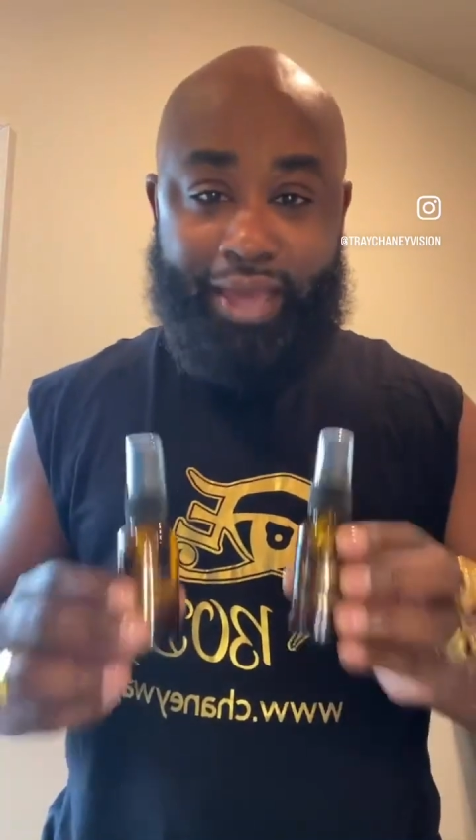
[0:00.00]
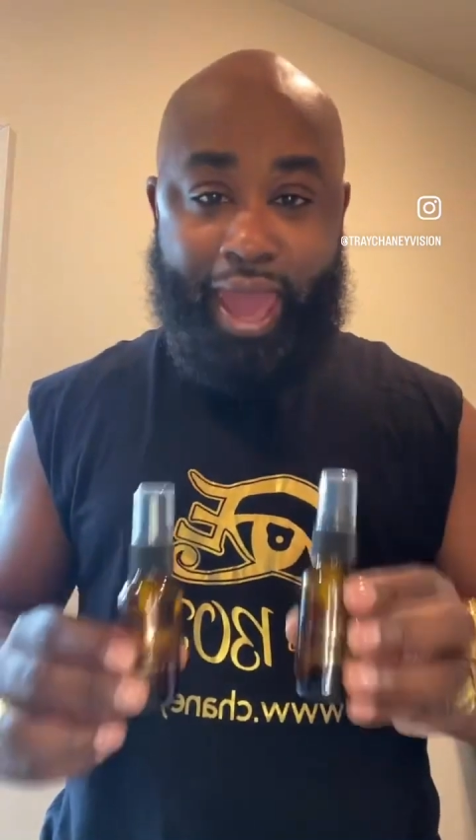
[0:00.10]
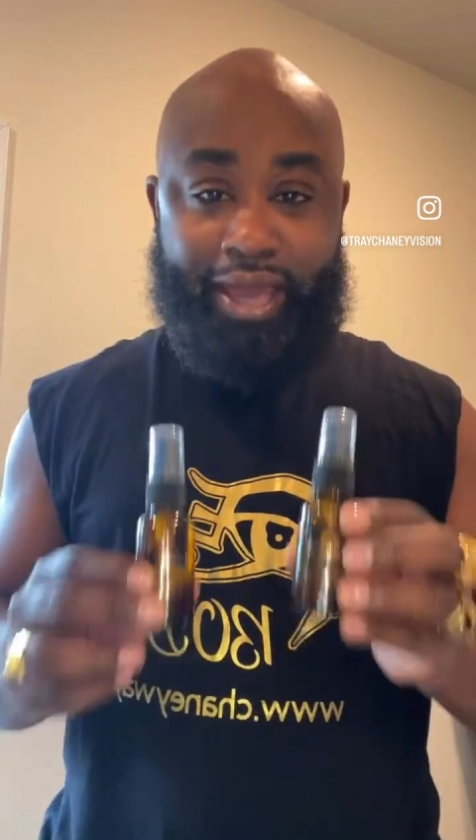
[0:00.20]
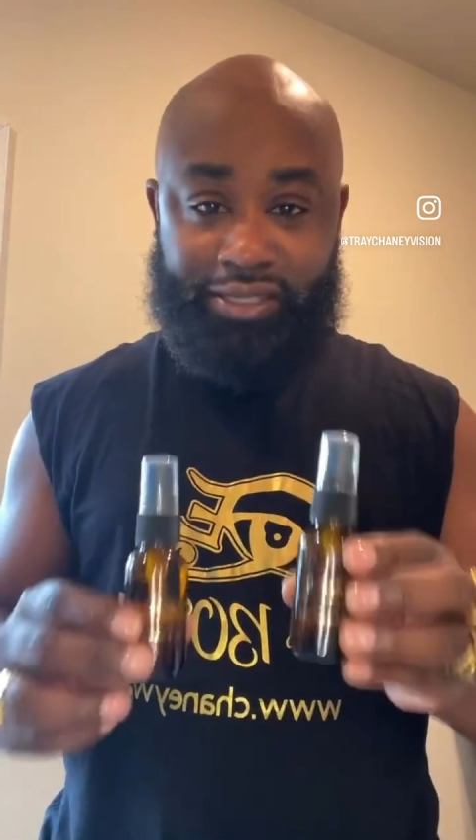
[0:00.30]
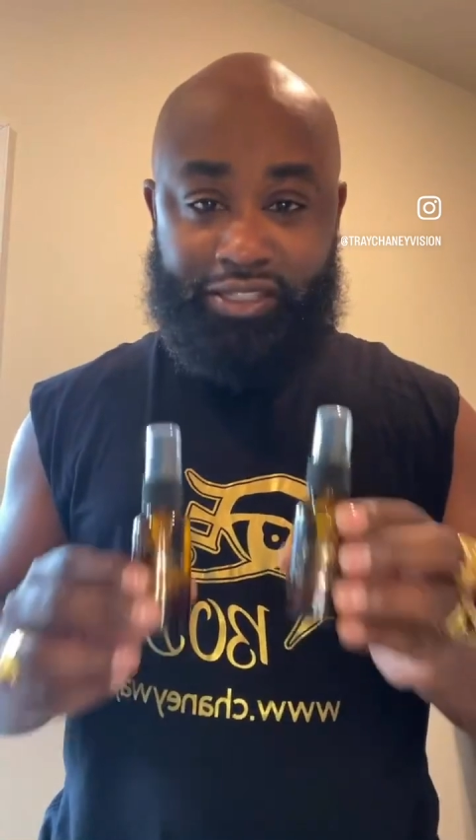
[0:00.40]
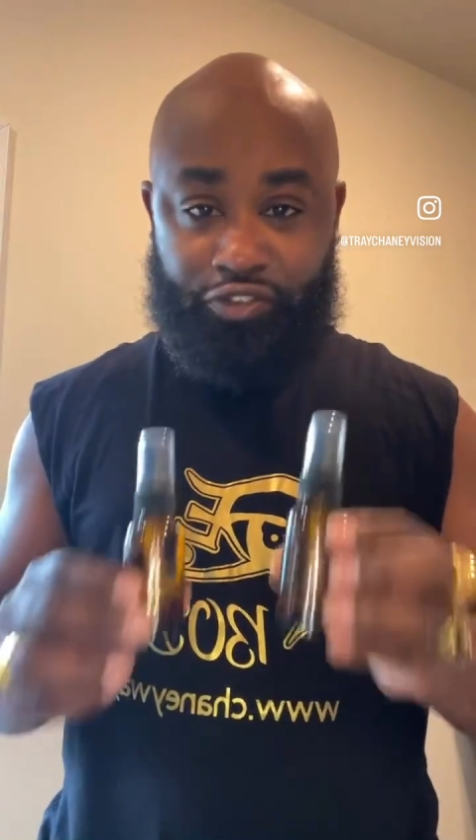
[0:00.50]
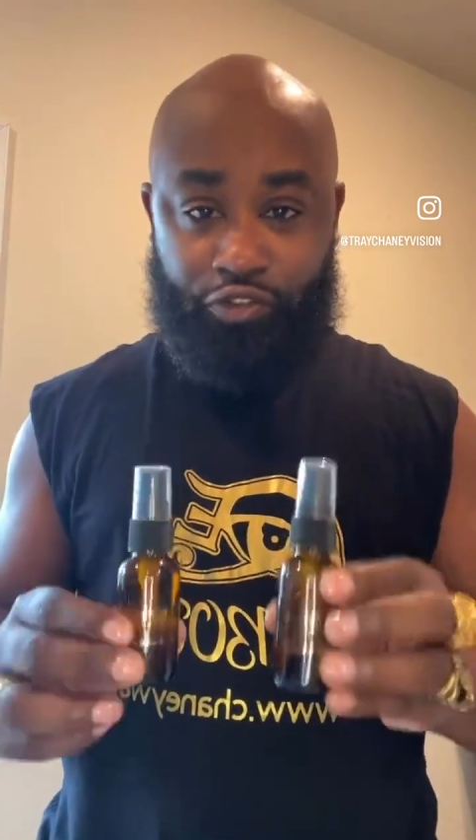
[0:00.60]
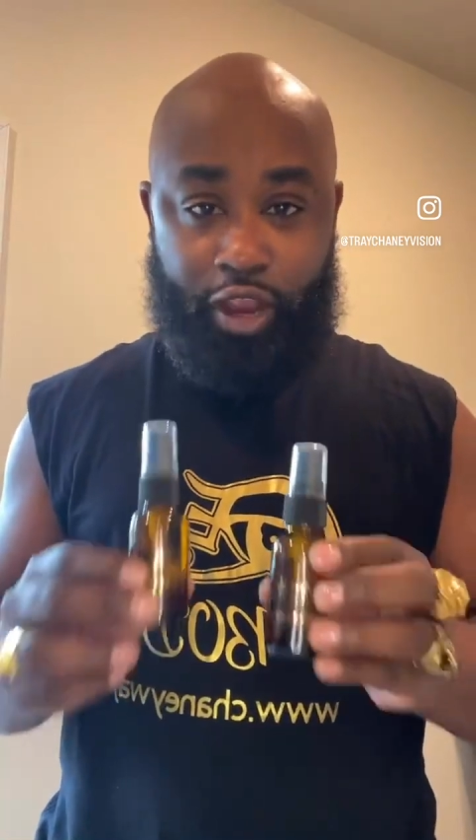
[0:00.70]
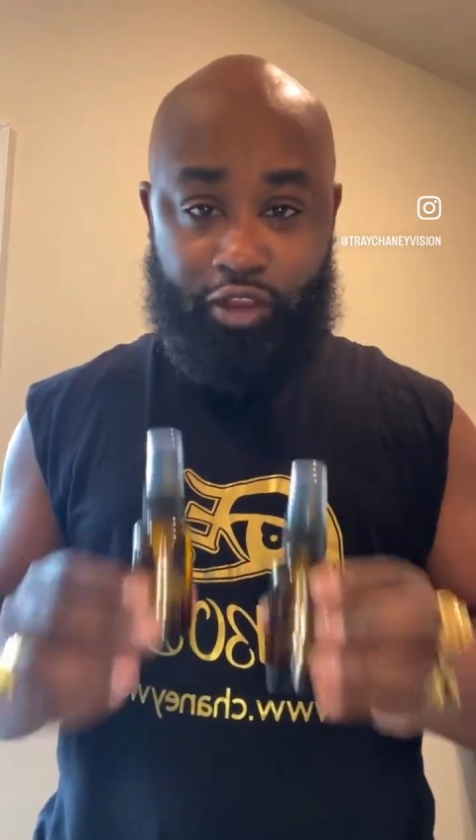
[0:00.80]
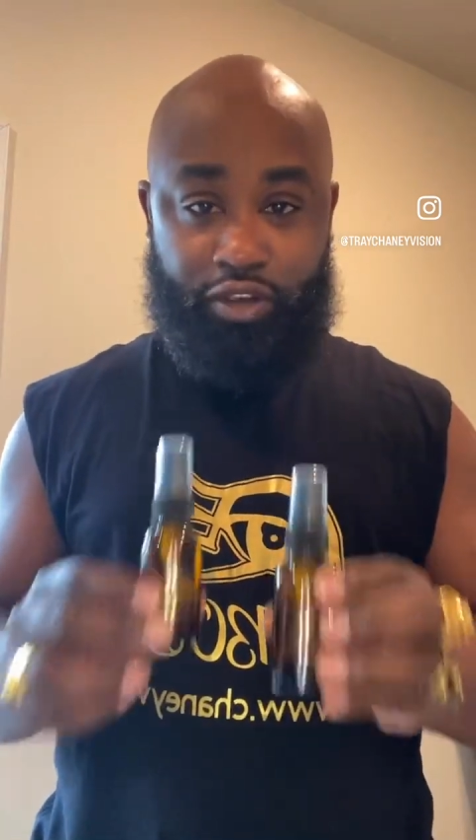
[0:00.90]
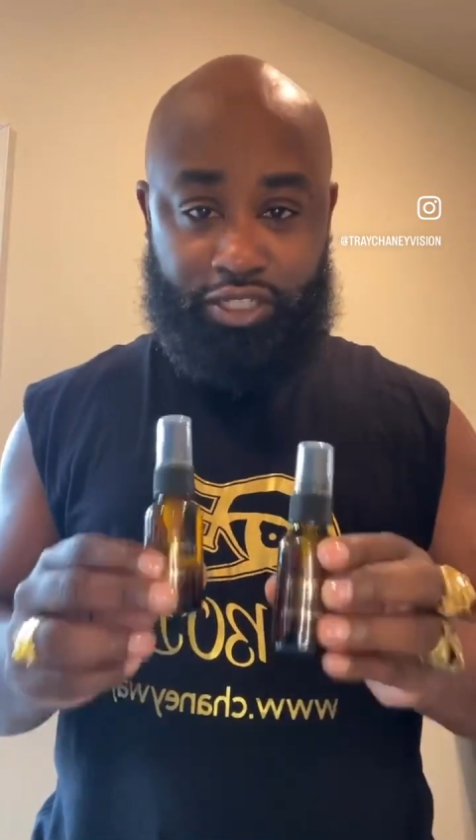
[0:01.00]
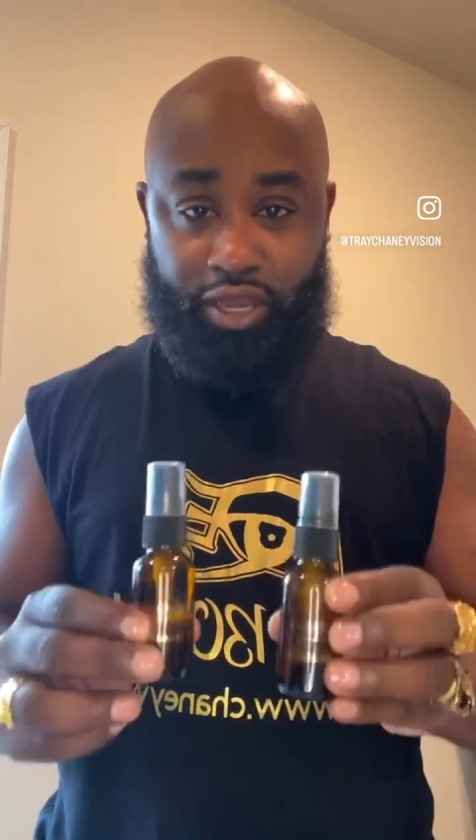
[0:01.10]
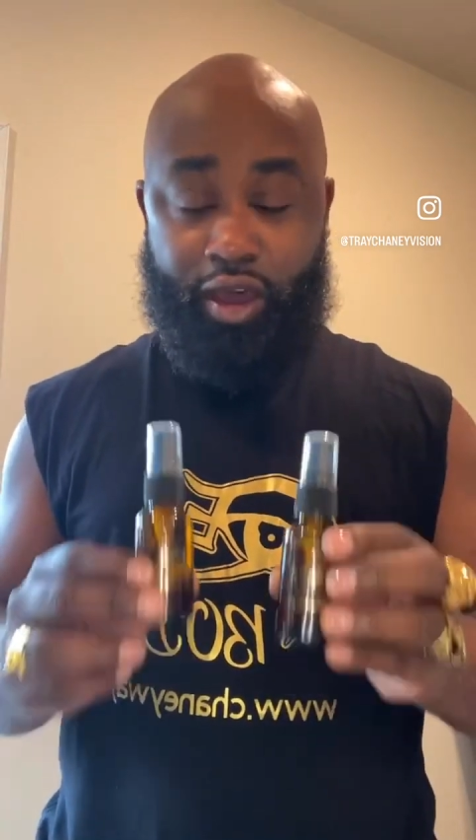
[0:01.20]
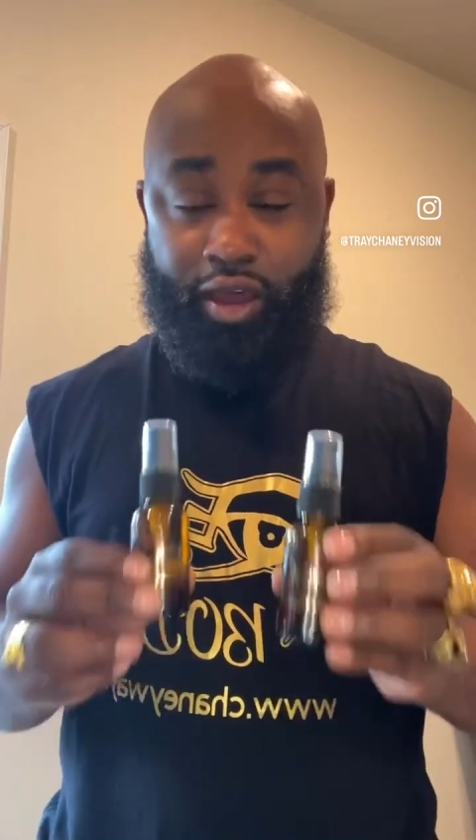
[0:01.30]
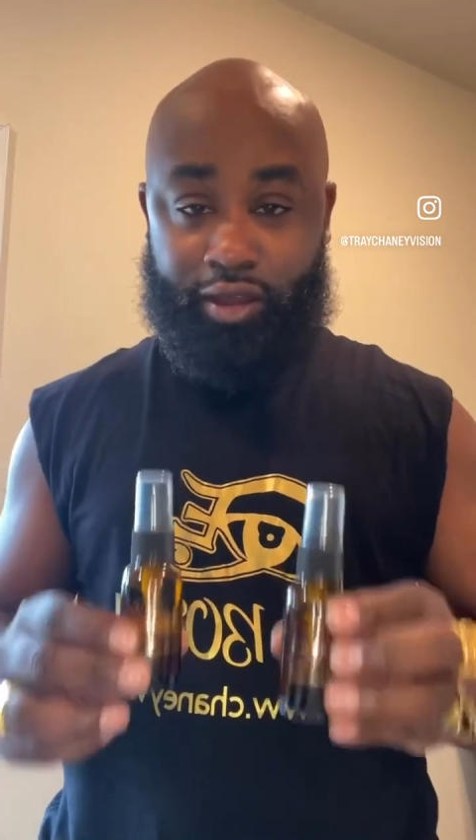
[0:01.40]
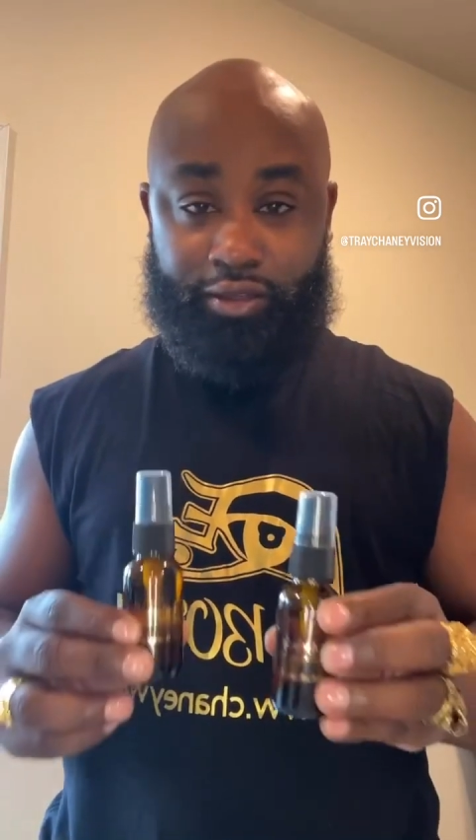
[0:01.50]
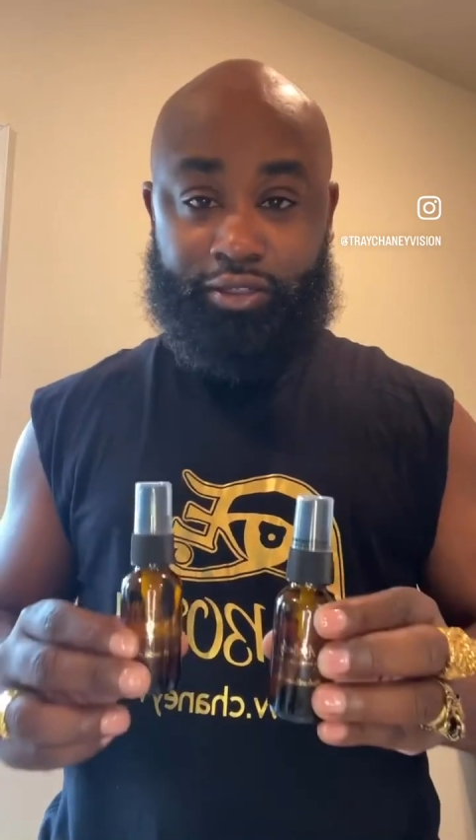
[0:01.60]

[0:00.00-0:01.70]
has this fragrance, y'all.